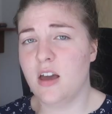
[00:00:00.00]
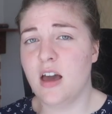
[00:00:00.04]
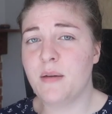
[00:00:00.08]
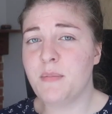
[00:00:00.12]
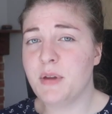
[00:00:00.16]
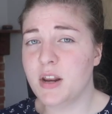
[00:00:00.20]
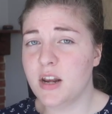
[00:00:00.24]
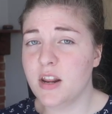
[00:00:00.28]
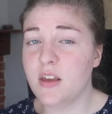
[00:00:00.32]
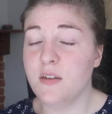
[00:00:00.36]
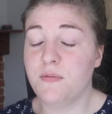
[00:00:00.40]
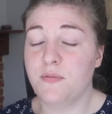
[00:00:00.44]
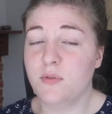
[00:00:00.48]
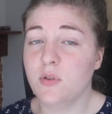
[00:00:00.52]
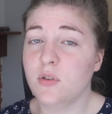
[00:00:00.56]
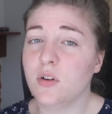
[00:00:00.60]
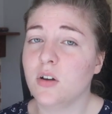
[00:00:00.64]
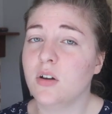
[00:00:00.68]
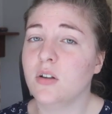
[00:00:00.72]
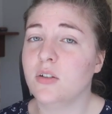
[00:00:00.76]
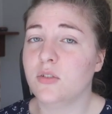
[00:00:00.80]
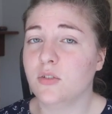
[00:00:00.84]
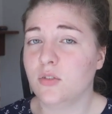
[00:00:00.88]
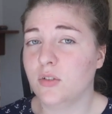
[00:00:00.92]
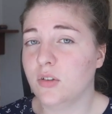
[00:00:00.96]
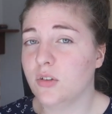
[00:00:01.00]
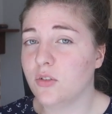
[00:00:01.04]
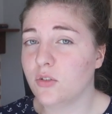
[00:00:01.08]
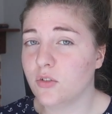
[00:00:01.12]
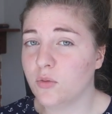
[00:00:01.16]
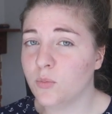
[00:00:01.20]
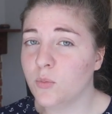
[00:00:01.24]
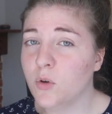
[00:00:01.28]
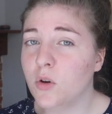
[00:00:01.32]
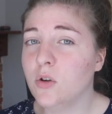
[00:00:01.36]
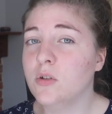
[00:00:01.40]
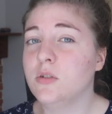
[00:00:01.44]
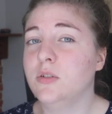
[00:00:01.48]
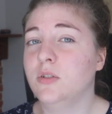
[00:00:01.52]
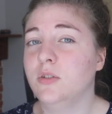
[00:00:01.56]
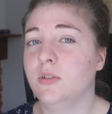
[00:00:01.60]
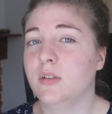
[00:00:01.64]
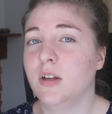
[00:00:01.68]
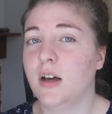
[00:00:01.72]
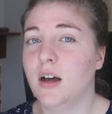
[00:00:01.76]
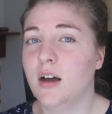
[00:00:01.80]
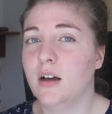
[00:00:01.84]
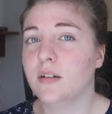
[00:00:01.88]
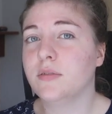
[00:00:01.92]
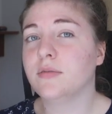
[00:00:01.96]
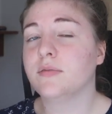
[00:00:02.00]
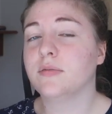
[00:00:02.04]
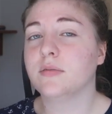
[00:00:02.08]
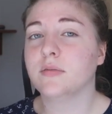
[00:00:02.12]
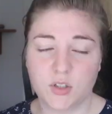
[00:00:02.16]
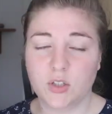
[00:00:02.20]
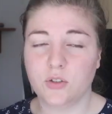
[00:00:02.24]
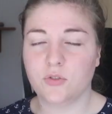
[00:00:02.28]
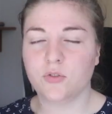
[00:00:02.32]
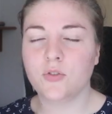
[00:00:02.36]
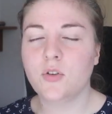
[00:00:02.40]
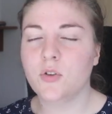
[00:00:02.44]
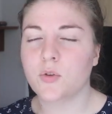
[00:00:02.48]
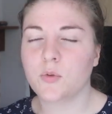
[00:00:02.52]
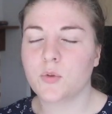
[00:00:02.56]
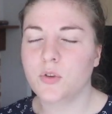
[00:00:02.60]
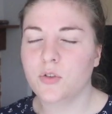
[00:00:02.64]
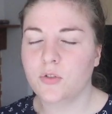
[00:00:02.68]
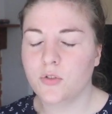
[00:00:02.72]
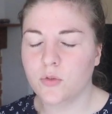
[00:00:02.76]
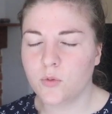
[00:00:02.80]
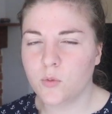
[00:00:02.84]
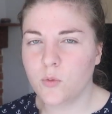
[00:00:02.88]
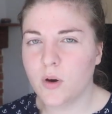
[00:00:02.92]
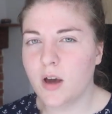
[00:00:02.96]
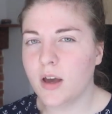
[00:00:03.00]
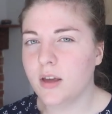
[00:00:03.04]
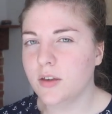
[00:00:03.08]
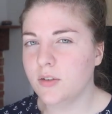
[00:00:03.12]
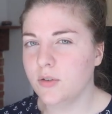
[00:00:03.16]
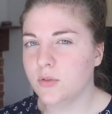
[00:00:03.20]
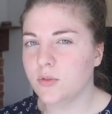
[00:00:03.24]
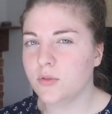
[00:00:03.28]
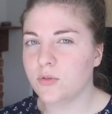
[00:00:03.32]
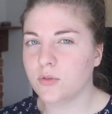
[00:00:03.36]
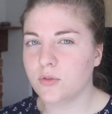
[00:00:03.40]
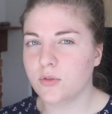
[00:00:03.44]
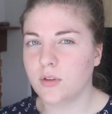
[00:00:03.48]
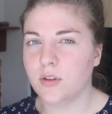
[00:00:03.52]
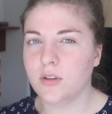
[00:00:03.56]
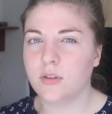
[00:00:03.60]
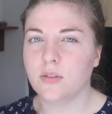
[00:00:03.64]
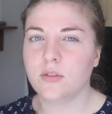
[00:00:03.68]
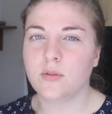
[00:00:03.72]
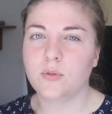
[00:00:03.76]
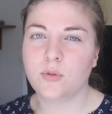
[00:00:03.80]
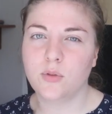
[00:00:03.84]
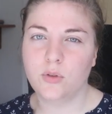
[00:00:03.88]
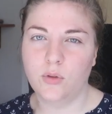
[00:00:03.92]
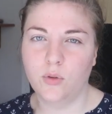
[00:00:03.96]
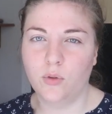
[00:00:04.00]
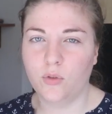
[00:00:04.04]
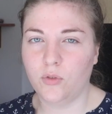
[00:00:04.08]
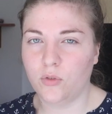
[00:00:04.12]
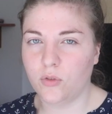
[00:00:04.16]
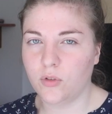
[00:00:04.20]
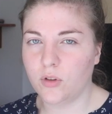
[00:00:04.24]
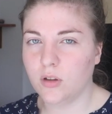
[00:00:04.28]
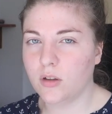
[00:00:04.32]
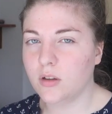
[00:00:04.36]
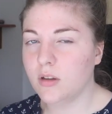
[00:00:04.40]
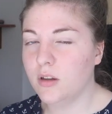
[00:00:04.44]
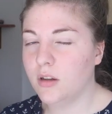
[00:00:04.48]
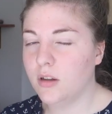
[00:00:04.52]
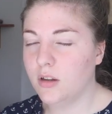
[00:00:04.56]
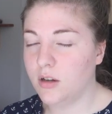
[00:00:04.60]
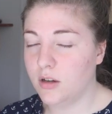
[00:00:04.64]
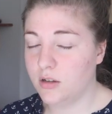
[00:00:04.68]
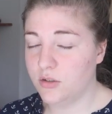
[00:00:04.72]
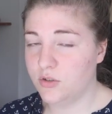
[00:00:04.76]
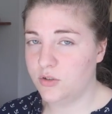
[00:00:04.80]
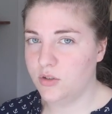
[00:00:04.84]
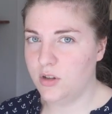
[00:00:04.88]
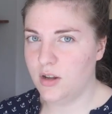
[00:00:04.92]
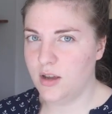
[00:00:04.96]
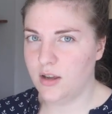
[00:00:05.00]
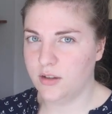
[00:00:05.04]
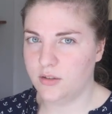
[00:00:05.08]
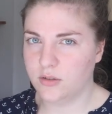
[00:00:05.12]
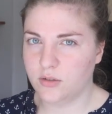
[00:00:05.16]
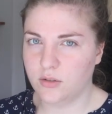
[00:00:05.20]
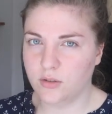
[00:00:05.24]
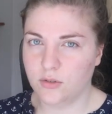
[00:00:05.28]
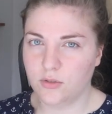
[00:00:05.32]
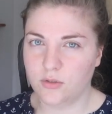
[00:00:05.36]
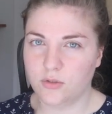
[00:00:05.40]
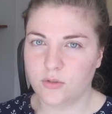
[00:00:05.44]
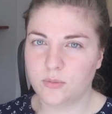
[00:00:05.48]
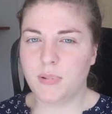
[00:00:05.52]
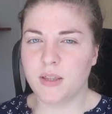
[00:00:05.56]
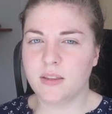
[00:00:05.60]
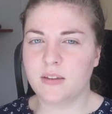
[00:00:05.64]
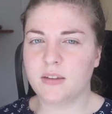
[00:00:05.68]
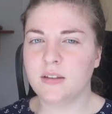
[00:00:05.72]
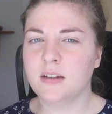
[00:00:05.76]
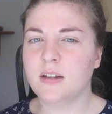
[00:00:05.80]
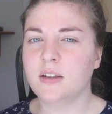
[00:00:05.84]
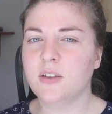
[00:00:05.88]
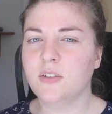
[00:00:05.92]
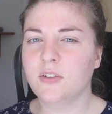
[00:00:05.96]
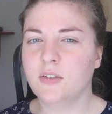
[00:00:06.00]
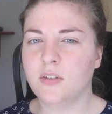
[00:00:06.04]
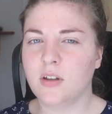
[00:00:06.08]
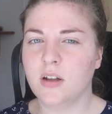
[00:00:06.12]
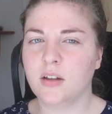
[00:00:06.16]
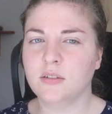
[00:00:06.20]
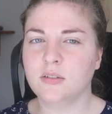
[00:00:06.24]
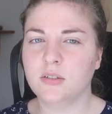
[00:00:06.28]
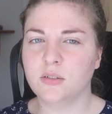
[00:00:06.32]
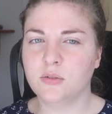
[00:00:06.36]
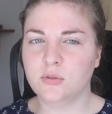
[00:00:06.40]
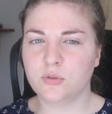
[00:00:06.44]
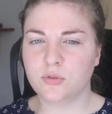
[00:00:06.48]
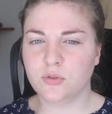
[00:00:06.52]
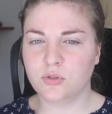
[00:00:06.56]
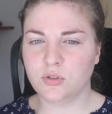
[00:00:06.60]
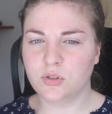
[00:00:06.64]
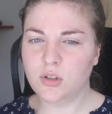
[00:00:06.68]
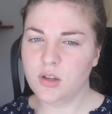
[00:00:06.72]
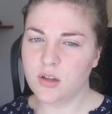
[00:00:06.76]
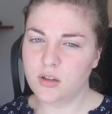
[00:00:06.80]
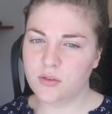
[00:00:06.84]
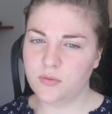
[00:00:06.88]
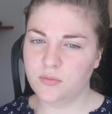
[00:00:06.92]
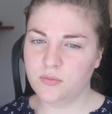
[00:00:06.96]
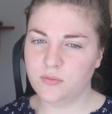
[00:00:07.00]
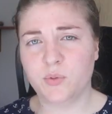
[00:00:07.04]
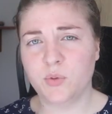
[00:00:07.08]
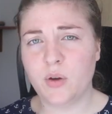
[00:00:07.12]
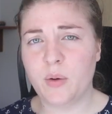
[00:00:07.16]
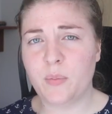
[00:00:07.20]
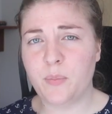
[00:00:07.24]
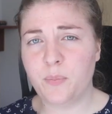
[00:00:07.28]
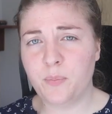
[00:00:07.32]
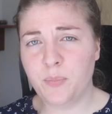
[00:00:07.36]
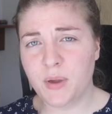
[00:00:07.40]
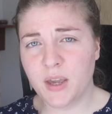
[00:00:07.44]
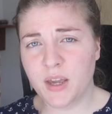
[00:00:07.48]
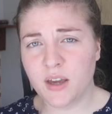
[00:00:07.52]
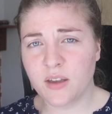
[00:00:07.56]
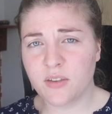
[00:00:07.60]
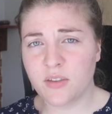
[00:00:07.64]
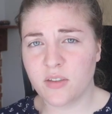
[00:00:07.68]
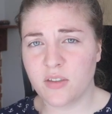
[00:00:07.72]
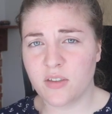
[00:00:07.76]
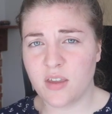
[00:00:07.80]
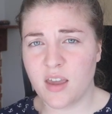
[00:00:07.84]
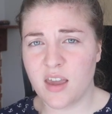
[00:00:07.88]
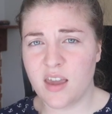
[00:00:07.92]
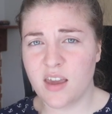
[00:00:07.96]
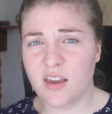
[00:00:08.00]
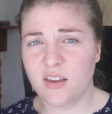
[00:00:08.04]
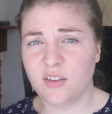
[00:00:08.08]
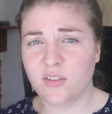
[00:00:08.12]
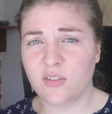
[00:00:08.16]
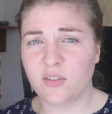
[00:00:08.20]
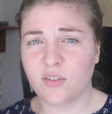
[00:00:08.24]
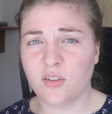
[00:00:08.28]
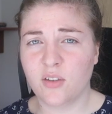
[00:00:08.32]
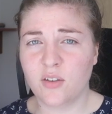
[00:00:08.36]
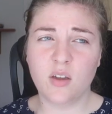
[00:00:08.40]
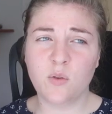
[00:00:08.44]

I mean, if you got small stuff, there's no reason why you shouldn't use large letters. But then I started to shift to a bigger things.